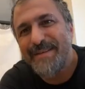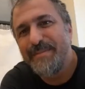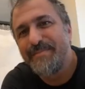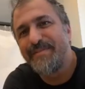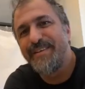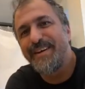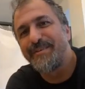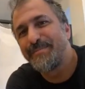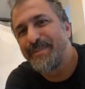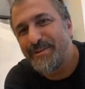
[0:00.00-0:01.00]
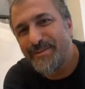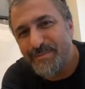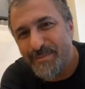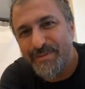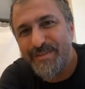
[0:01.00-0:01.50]
remember very good because
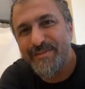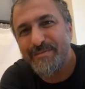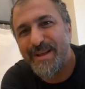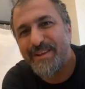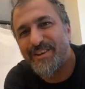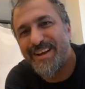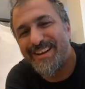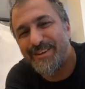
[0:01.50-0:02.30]
it was this special